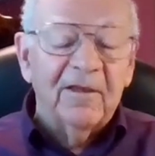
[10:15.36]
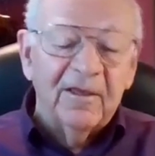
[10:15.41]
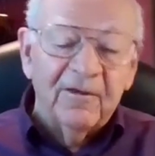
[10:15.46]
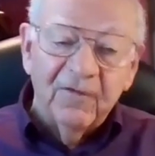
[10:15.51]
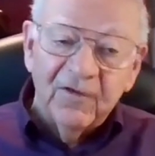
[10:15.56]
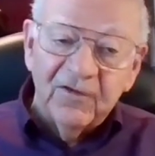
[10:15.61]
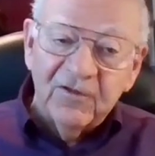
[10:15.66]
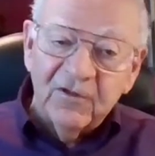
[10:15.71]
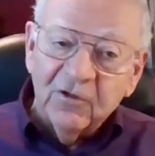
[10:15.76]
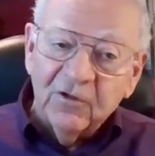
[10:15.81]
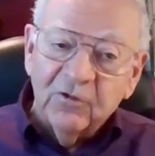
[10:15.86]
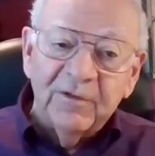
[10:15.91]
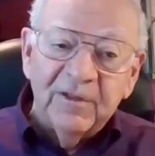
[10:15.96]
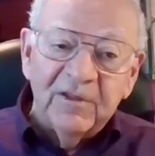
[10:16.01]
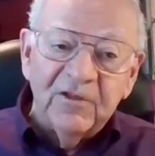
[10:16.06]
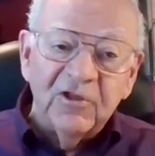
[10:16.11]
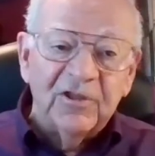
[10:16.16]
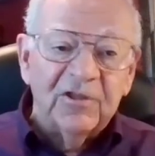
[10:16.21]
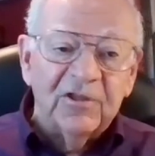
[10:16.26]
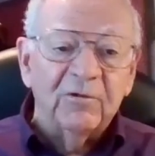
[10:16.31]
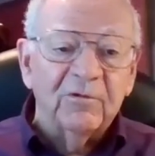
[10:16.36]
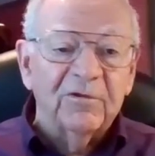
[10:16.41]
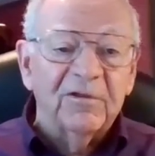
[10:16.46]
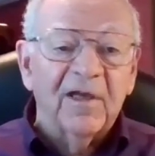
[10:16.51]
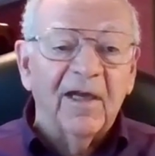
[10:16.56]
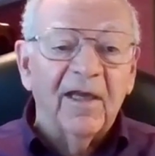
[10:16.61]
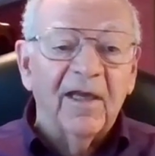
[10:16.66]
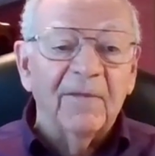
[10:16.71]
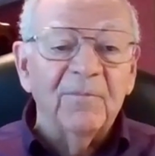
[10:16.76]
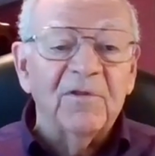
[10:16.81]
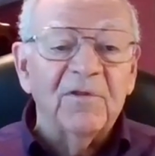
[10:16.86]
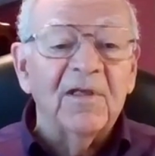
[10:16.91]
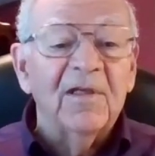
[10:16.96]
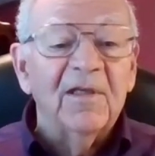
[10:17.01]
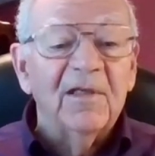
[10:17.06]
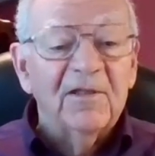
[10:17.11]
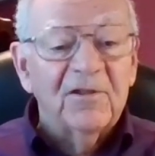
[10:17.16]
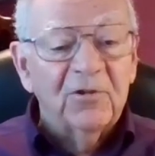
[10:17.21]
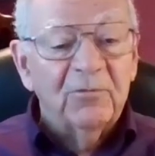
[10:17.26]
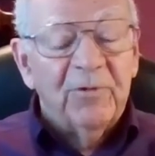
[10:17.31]
Give us three genotypes.
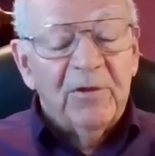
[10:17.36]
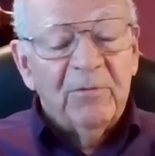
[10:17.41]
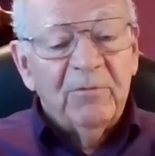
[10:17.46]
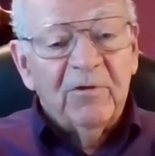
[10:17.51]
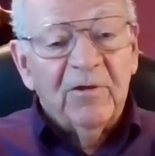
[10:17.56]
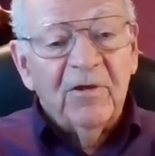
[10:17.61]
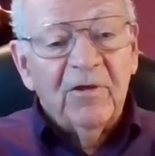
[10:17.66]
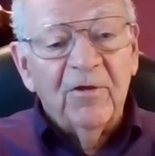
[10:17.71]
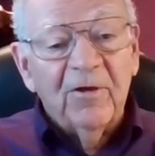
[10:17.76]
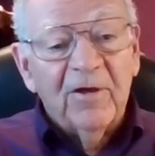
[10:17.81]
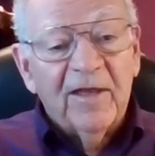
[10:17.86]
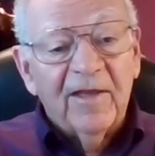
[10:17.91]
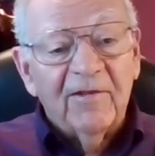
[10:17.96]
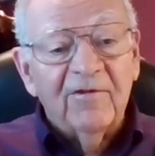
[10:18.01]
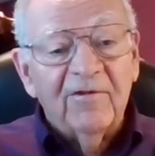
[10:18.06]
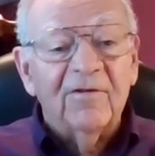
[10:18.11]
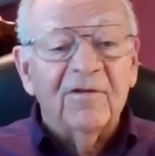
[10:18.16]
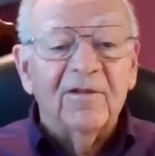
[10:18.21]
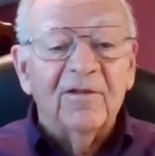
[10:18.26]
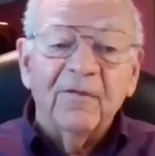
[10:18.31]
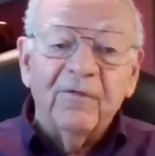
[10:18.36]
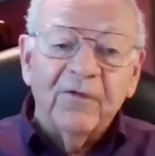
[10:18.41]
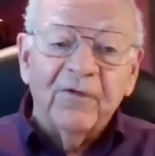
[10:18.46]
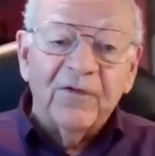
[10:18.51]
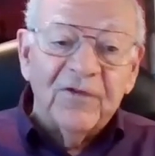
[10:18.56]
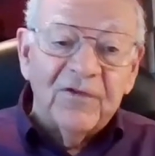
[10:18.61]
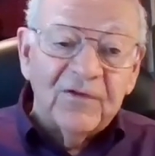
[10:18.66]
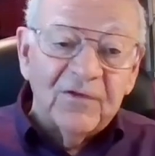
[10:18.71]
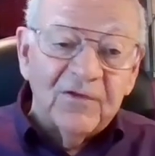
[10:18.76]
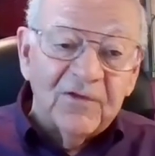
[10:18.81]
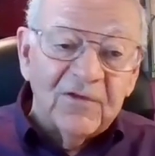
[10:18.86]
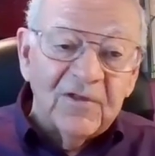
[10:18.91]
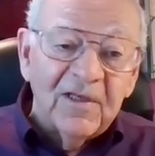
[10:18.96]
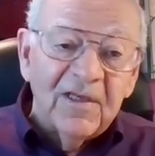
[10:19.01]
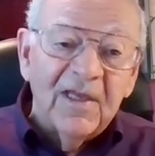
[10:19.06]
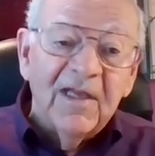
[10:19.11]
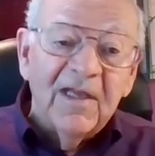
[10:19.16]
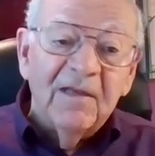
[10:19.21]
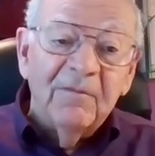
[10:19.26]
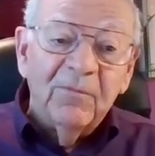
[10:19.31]
So we would look at the
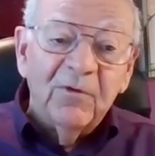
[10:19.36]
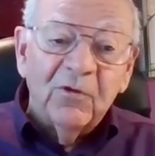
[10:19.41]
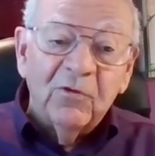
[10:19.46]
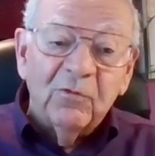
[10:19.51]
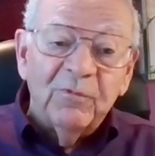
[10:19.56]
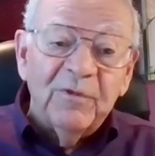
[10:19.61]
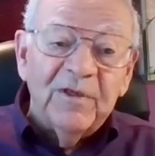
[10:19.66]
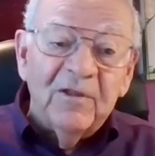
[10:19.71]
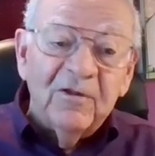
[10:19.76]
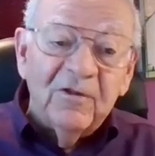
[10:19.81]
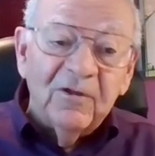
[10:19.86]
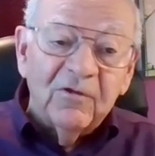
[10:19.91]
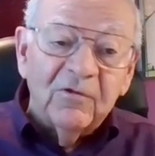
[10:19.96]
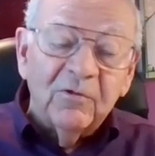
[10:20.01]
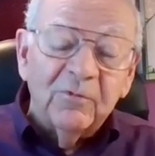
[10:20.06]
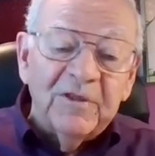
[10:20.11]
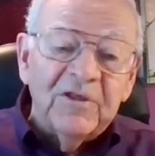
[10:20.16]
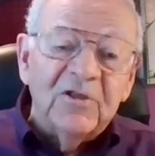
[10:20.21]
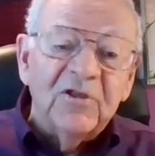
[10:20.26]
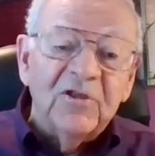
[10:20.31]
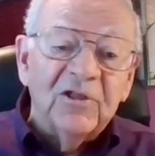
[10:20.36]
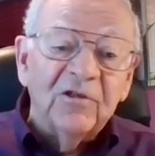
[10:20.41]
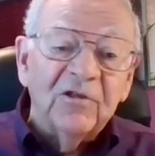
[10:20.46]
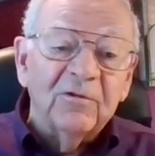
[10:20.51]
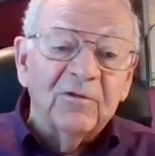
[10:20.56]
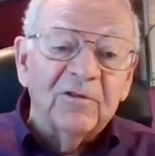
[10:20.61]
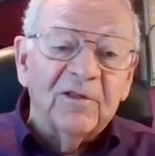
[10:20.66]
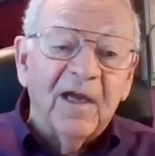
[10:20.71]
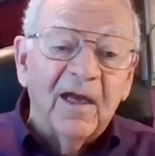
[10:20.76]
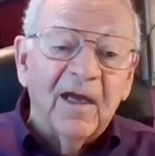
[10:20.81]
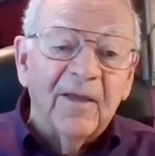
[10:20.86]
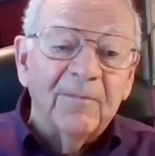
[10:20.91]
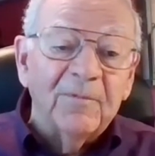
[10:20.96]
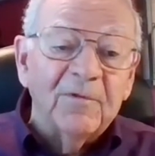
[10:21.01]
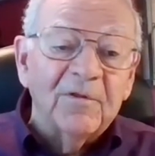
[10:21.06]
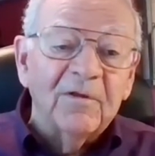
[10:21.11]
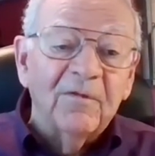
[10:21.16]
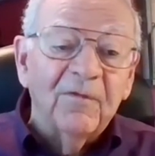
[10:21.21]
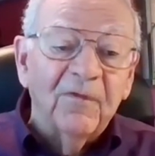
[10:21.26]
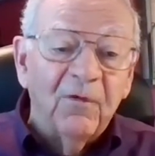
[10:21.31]
differences between the three
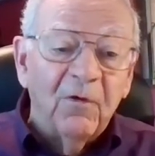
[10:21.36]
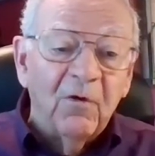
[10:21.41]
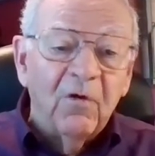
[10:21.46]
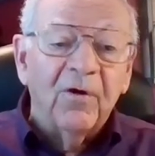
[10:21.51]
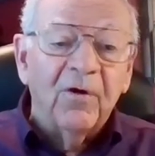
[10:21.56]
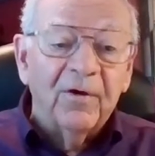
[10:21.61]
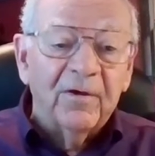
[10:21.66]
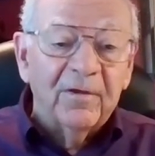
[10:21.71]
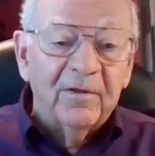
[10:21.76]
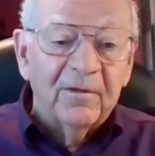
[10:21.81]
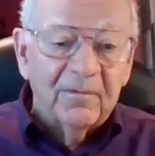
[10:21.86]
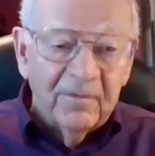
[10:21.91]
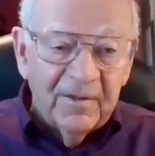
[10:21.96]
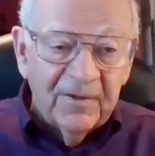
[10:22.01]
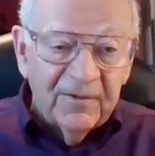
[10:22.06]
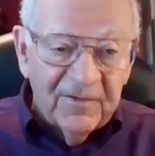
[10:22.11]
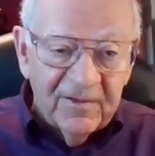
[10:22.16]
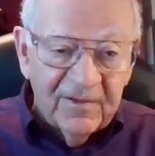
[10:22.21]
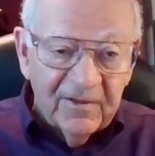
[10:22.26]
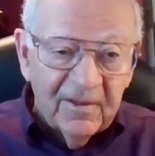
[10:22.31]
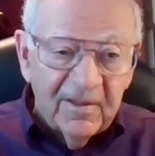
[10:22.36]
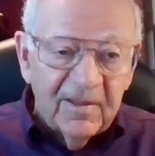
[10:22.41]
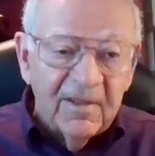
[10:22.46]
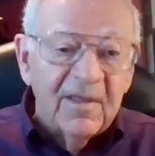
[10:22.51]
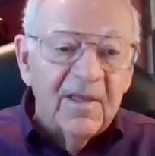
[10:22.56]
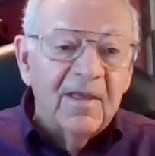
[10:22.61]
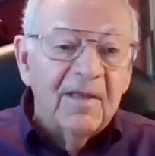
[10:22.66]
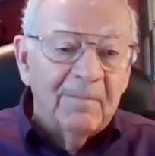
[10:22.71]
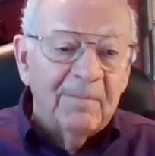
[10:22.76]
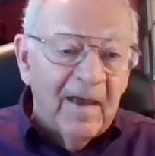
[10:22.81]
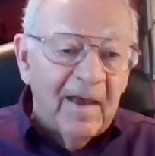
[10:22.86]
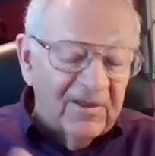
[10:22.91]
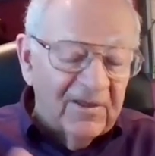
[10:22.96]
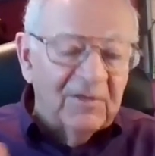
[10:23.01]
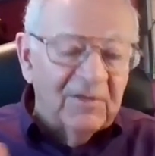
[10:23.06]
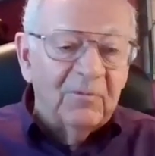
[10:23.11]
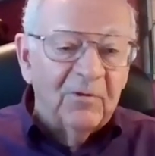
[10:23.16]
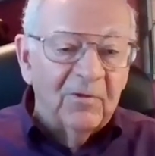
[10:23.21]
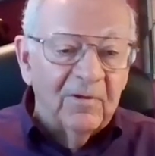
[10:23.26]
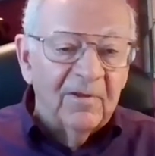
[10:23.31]
genotypes for, let's say,
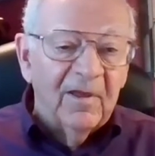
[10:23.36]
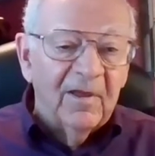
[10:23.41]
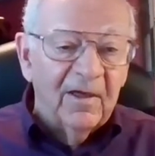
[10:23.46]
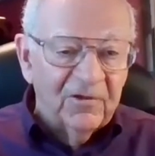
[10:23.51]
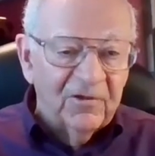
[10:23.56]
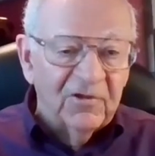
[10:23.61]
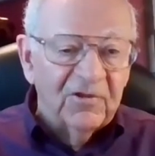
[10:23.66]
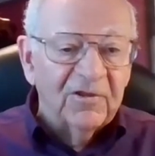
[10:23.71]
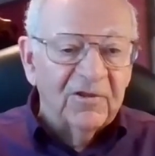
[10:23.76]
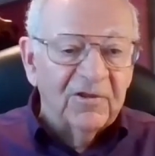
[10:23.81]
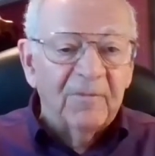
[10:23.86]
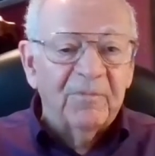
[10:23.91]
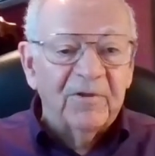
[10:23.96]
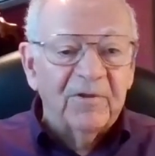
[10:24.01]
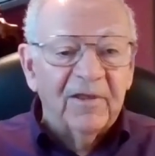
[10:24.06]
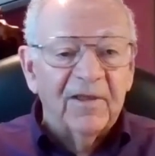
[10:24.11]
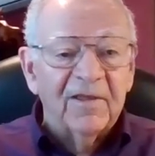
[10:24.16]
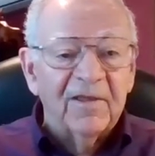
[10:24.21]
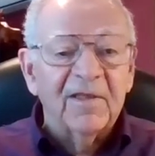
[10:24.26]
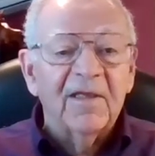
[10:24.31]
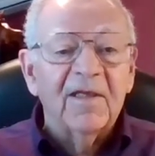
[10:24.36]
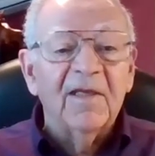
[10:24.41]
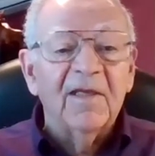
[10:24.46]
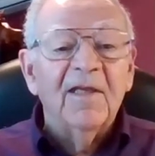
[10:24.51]
maximal oxygen uptake.